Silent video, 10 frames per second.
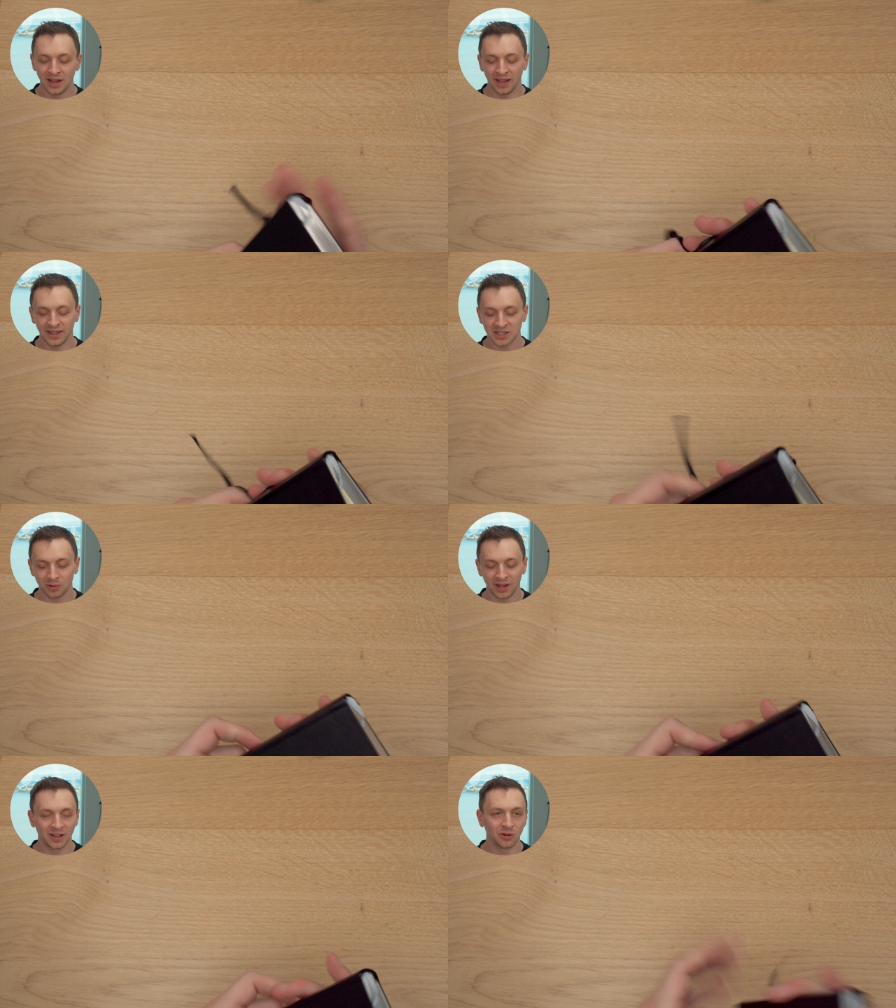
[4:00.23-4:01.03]
And that's
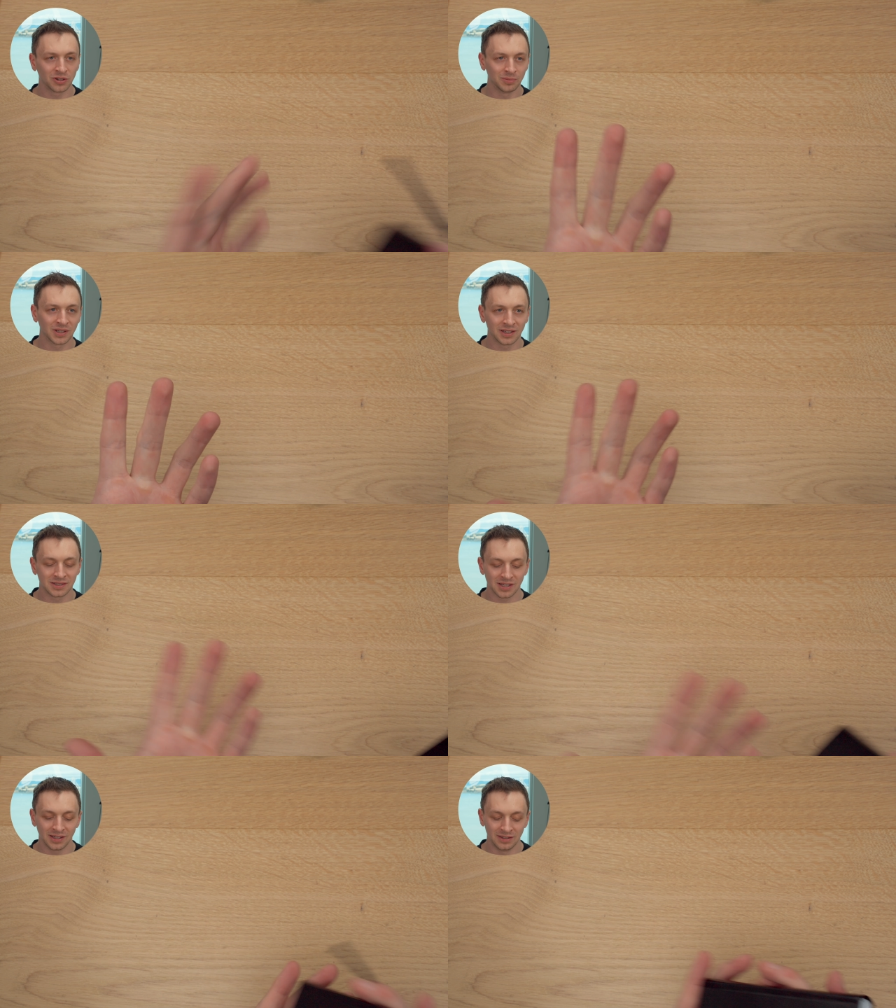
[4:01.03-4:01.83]
why I ultimately
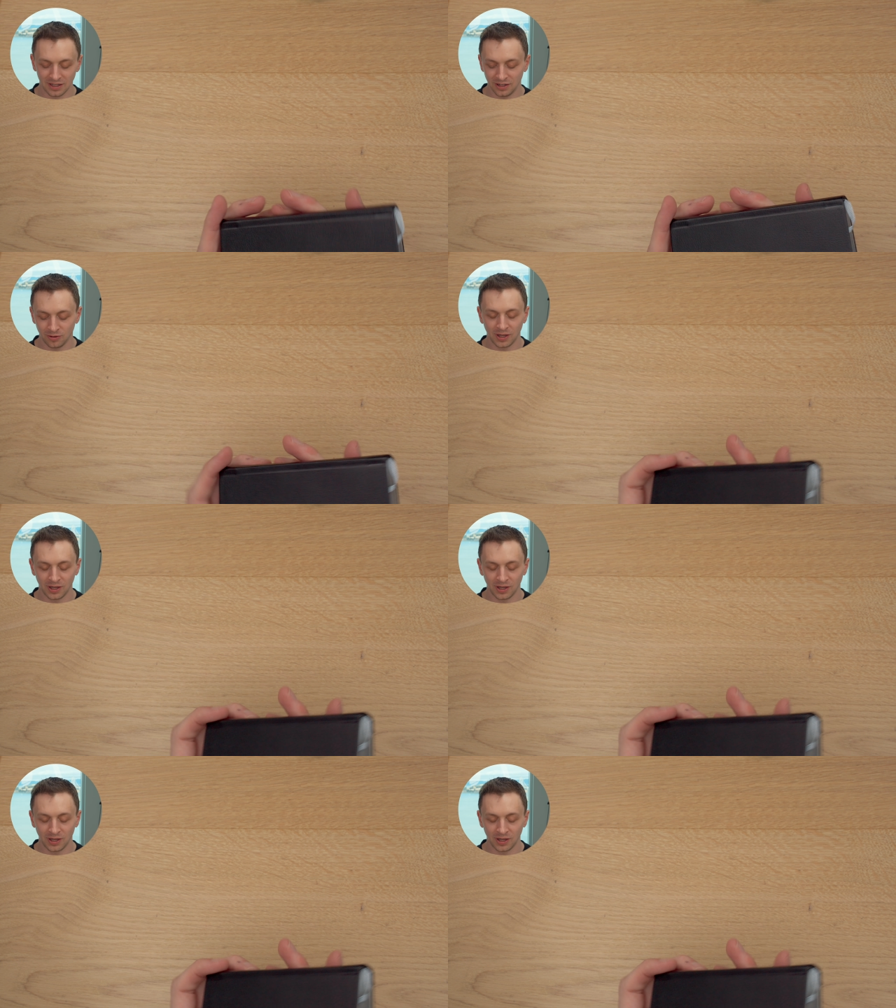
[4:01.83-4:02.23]
said, you know